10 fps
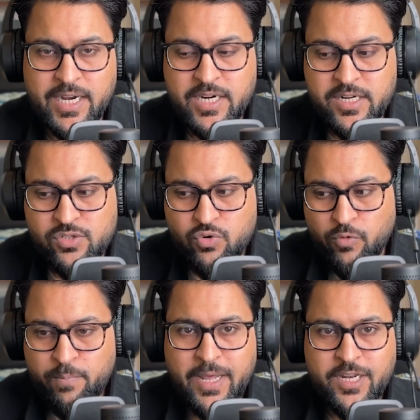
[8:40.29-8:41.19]
Under
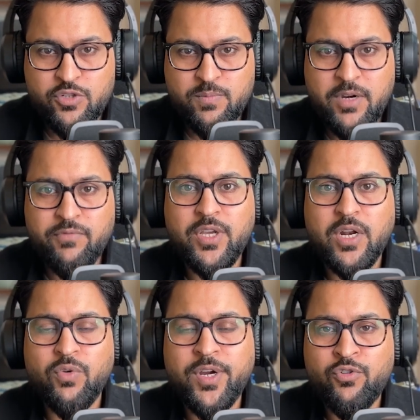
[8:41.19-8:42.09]
scope management, we are
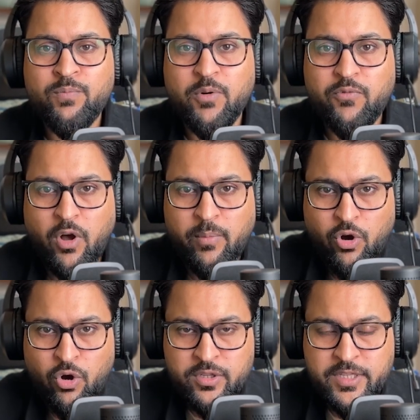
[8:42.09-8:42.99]
going to perform
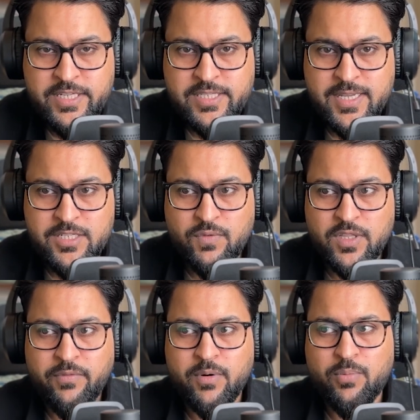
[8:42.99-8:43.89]
all these things with
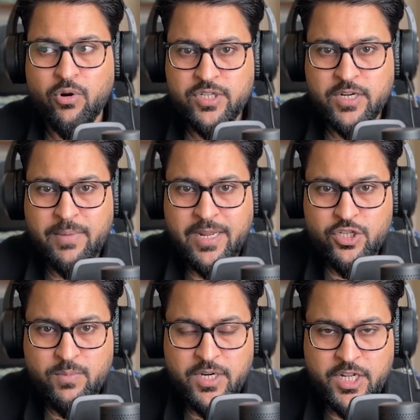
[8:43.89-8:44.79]
our project
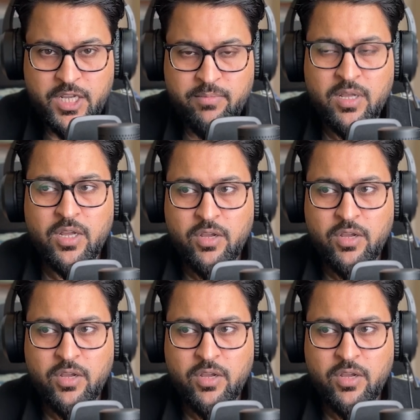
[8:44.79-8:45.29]
management team,